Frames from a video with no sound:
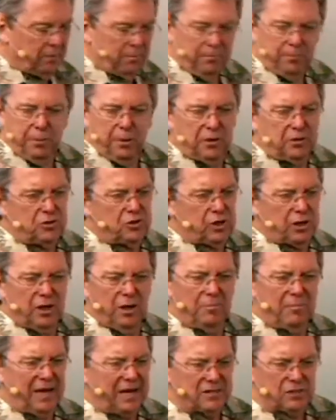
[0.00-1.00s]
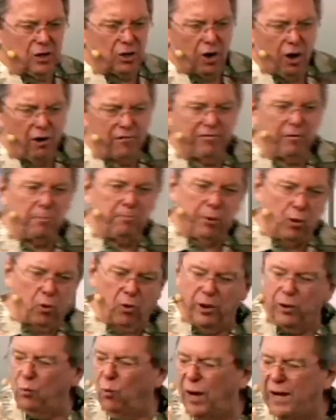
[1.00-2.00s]
But, Jim, that's an awful
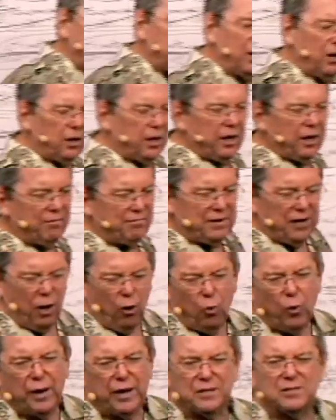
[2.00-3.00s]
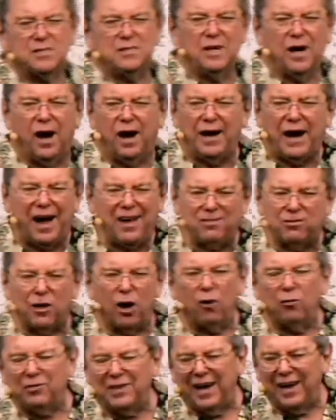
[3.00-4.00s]
boring way to live. No, it's not. I
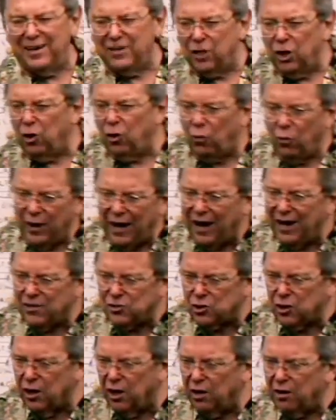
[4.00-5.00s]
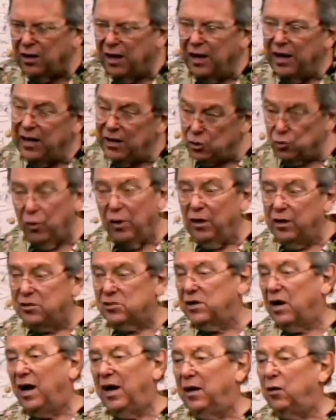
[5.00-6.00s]
thought that, too, when I was young. It's real
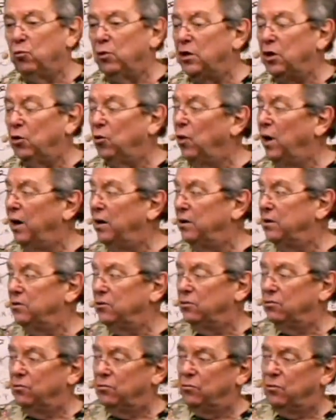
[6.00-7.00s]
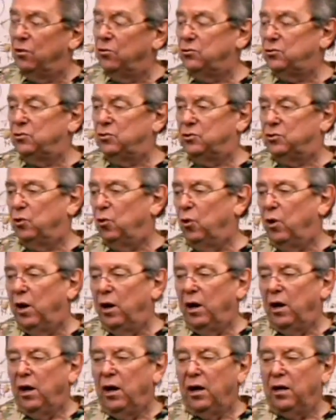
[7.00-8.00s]
exciting when you go out into a grocery store
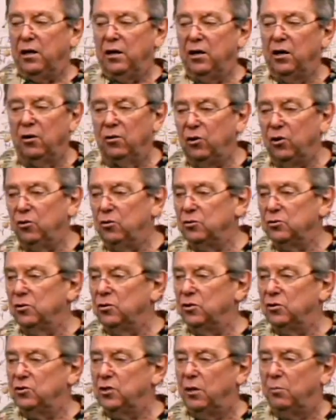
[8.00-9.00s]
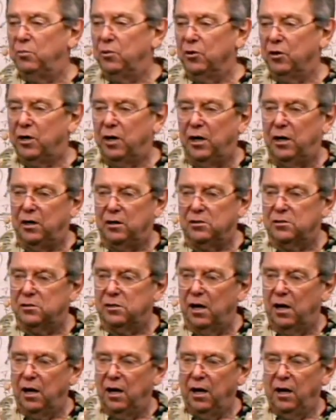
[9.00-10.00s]
and you don't know who's going to jump your case.
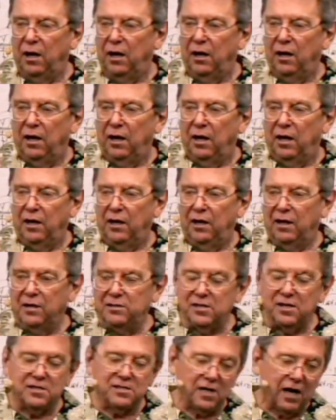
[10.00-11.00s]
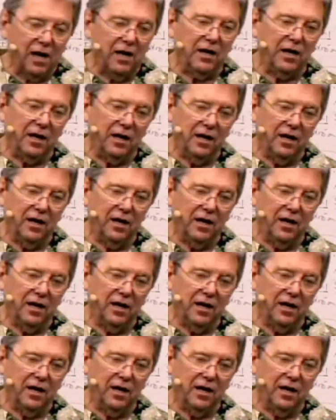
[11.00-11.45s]
That's exciting.